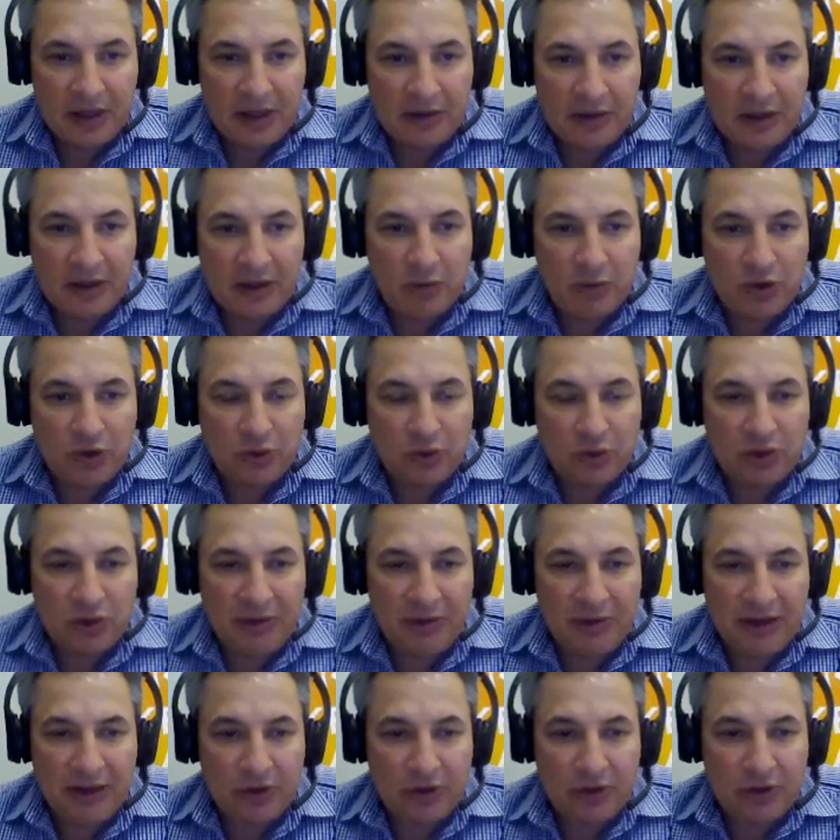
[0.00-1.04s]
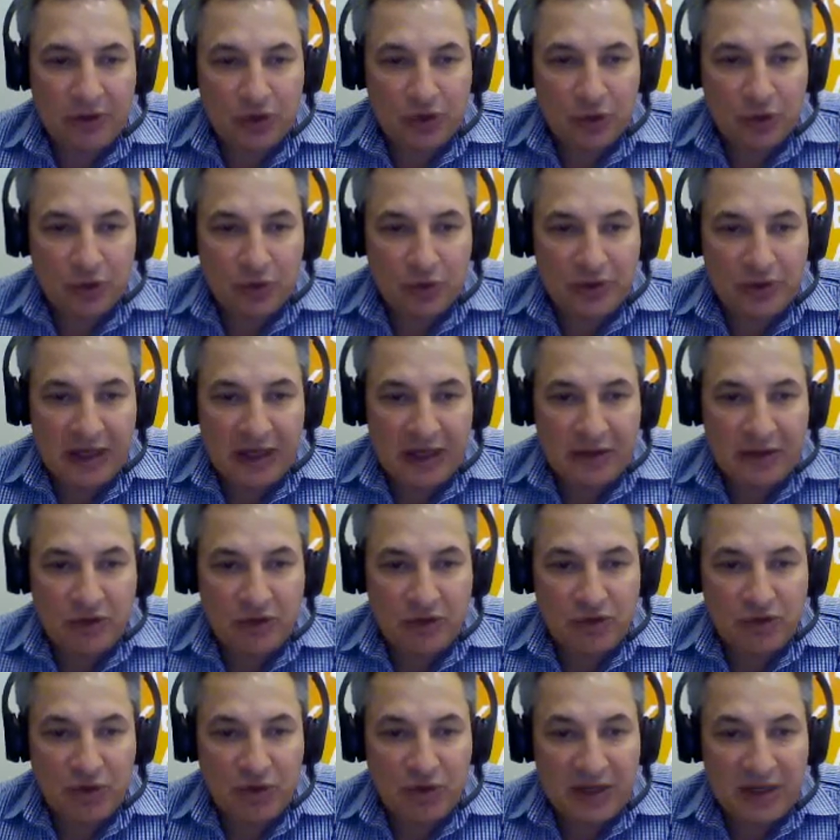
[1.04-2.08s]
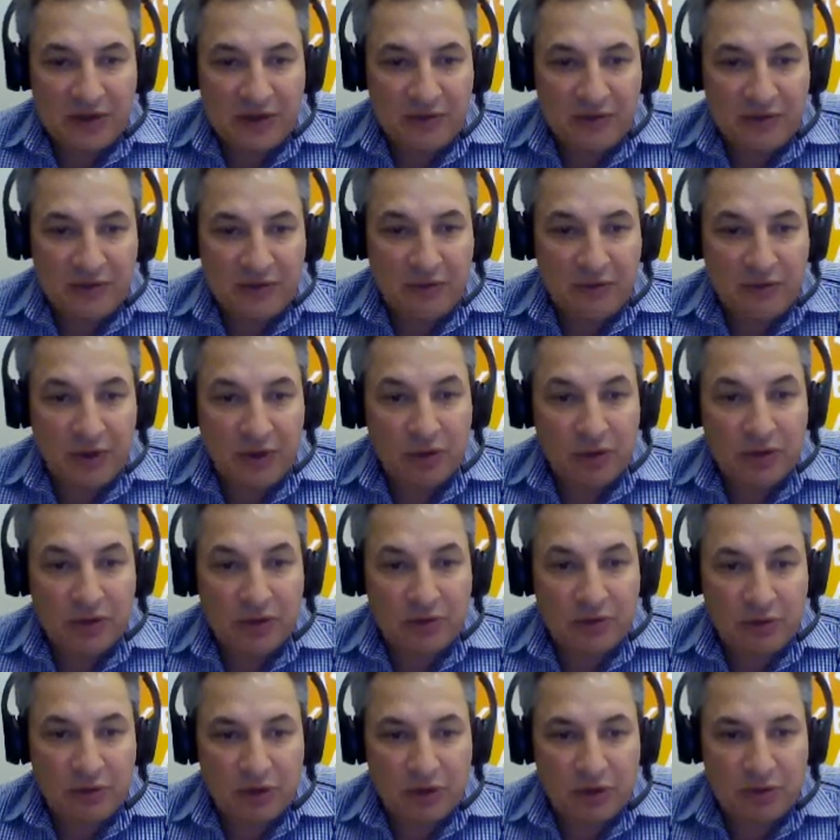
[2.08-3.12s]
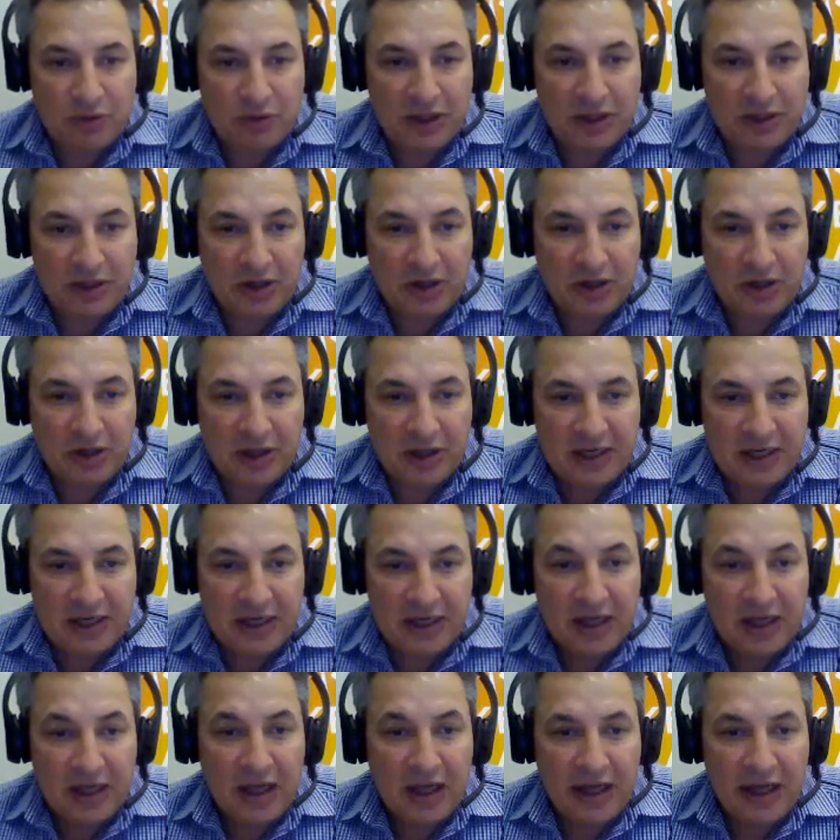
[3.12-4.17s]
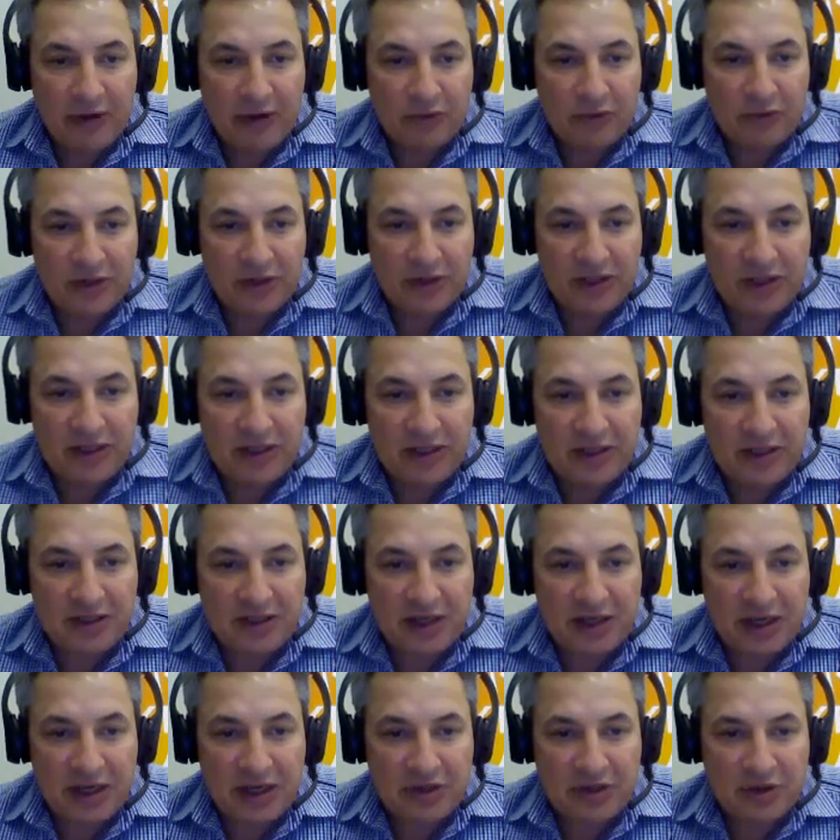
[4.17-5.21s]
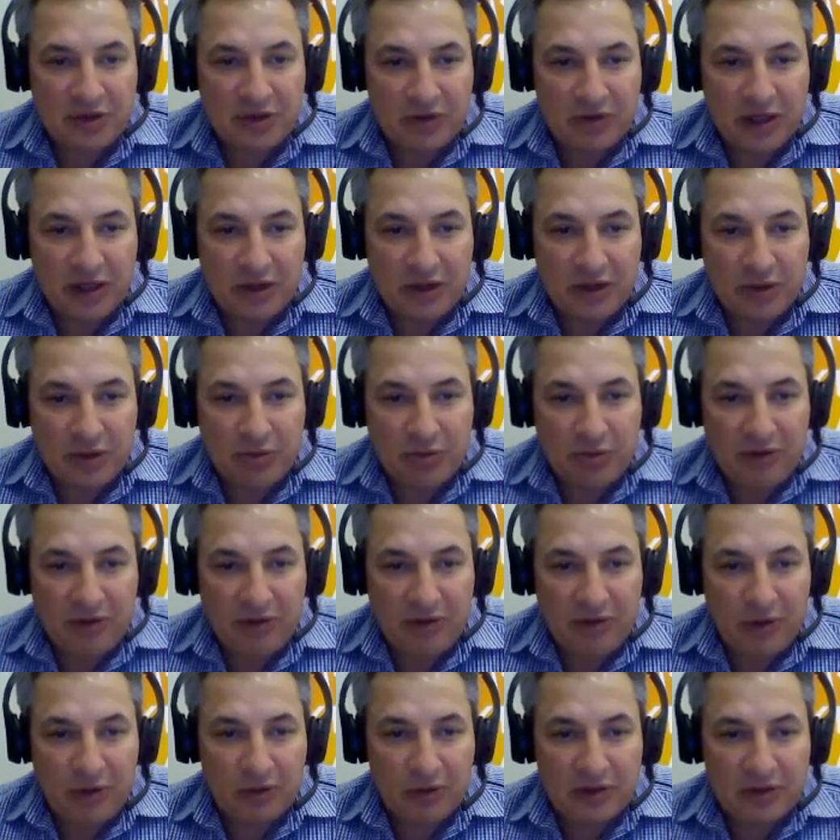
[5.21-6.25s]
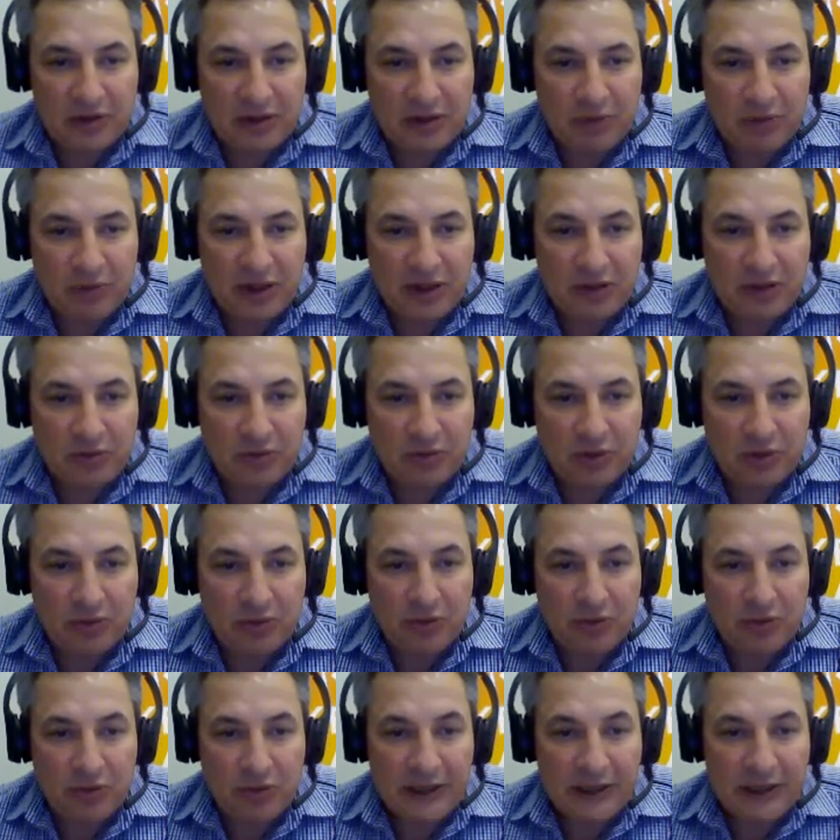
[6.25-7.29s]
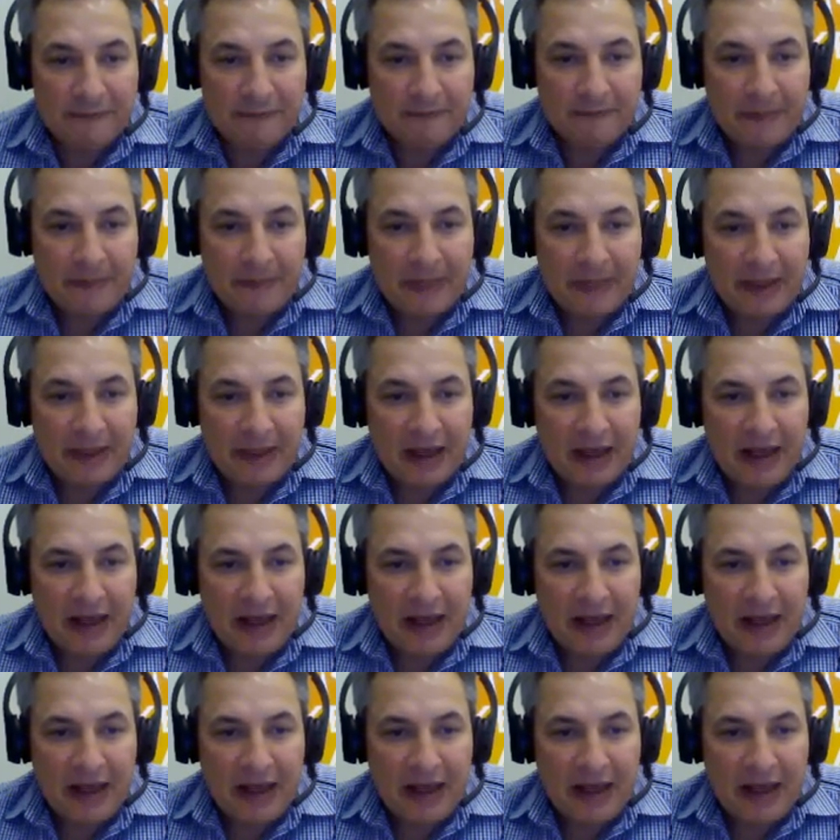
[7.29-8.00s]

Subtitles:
Then we talked about the source and the transferred folders, because we need to know and also the destination. They're the 3 folders that we need to record,